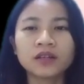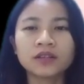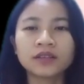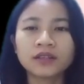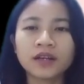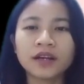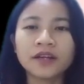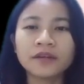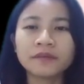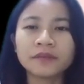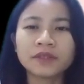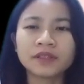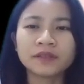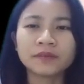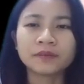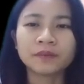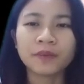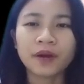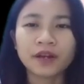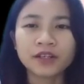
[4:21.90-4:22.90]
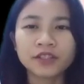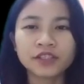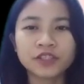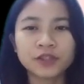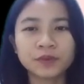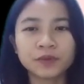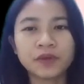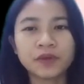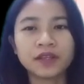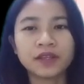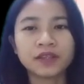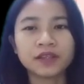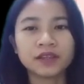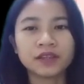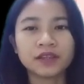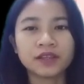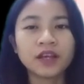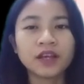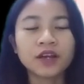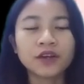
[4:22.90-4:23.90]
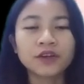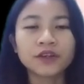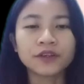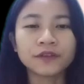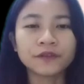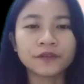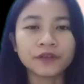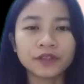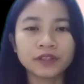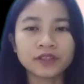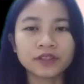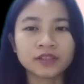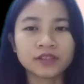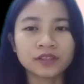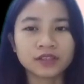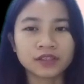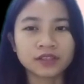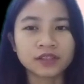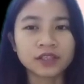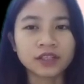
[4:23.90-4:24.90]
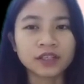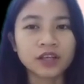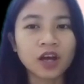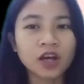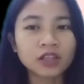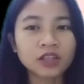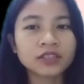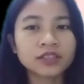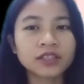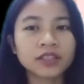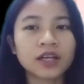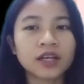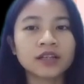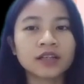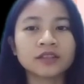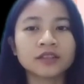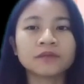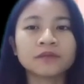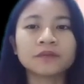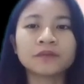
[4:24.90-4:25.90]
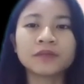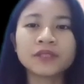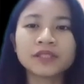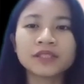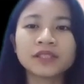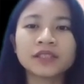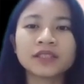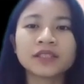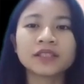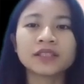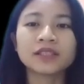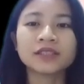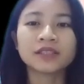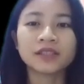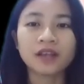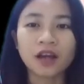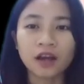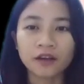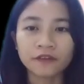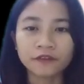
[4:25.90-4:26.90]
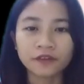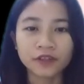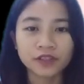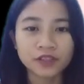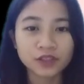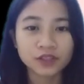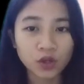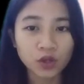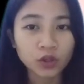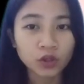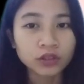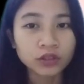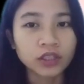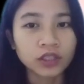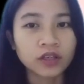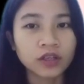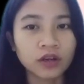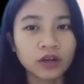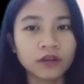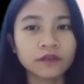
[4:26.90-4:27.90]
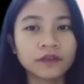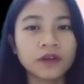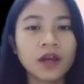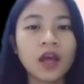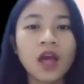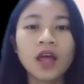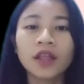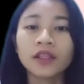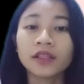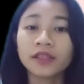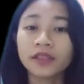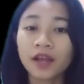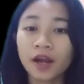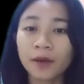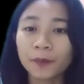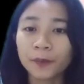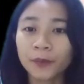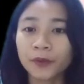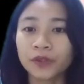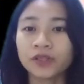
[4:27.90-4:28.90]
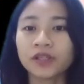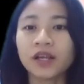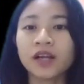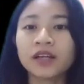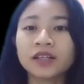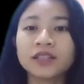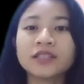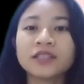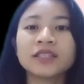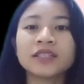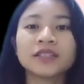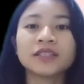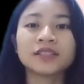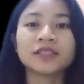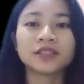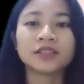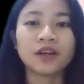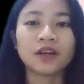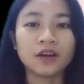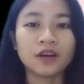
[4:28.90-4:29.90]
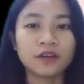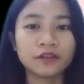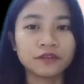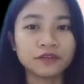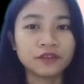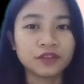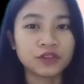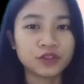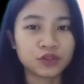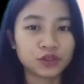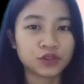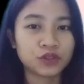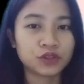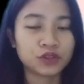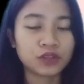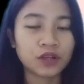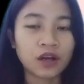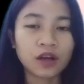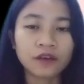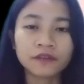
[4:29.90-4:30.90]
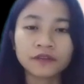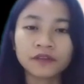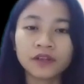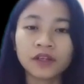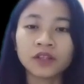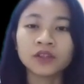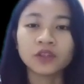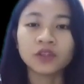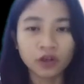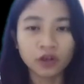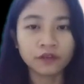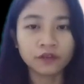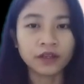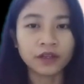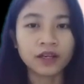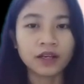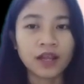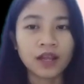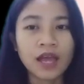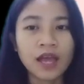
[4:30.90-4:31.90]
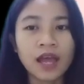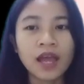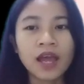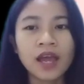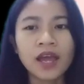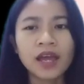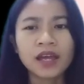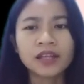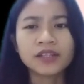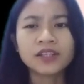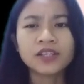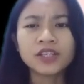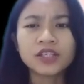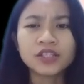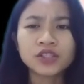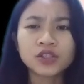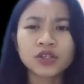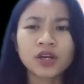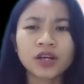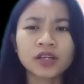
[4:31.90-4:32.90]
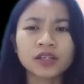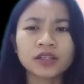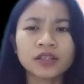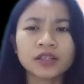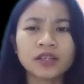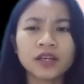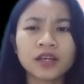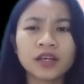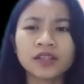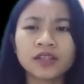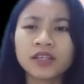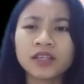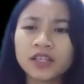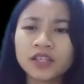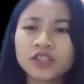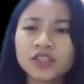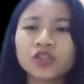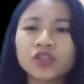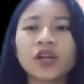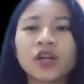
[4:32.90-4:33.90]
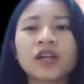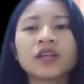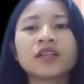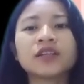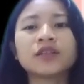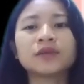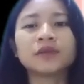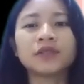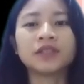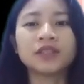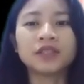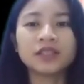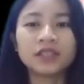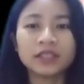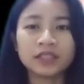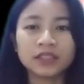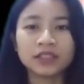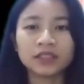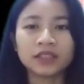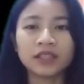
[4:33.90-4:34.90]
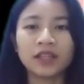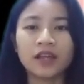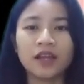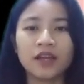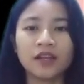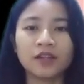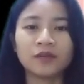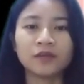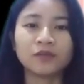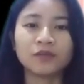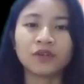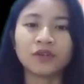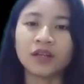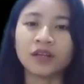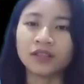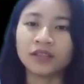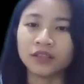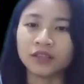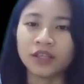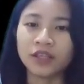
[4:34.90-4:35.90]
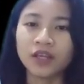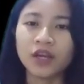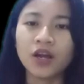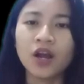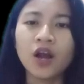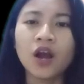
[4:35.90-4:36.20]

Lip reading: Crime and Punishment reveals the psychological complicities of Raskolnikov, the protagonist of the novel, and his struggle with guilt and morality.